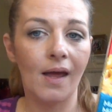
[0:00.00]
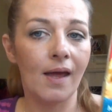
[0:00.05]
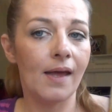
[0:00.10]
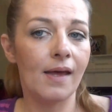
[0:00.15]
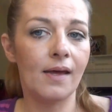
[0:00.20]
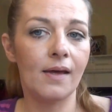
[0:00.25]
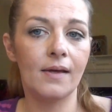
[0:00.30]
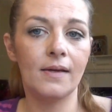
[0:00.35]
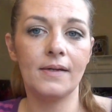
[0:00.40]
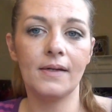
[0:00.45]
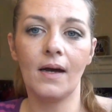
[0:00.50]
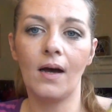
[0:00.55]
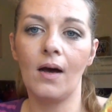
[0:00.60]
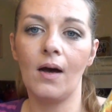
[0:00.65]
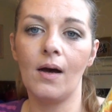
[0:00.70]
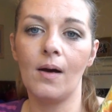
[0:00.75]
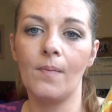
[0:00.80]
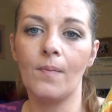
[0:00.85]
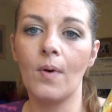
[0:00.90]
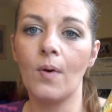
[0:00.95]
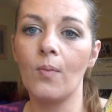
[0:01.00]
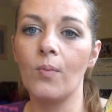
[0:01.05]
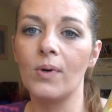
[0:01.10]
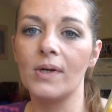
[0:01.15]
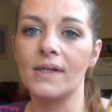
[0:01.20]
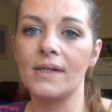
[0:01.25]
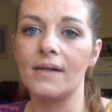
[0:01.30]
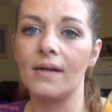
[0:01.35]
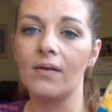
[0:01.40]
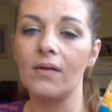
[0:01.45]
It um,
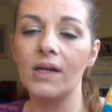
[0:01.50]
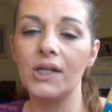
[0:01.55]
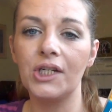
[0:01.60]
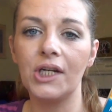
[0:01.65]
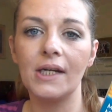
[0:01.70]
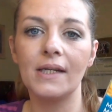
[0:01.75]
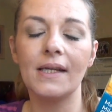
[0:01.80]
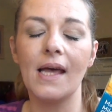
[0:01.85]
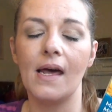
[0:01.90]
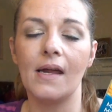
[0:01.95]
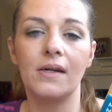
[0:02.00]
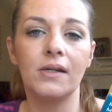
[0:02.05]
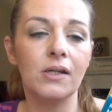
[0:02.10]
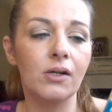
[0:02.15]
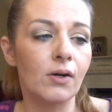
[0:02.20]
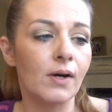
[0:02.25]
was delicious and